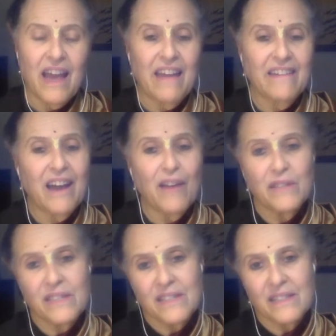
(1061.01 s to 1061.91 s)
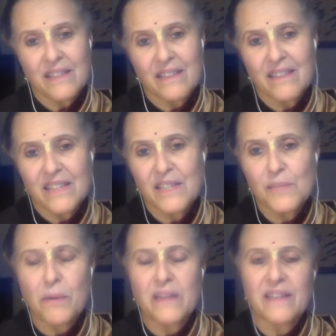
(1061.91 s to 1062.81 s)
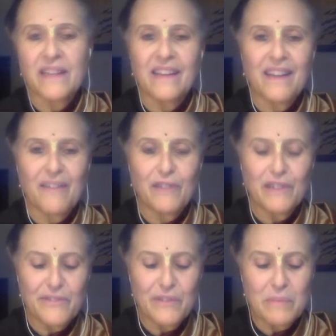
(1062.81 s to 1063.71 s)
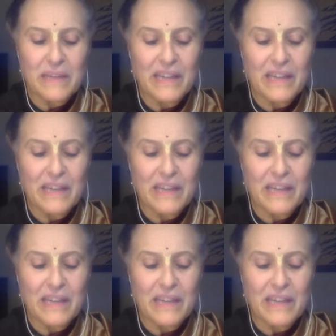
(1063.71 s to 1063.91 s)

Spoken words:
and how this is present in every living being.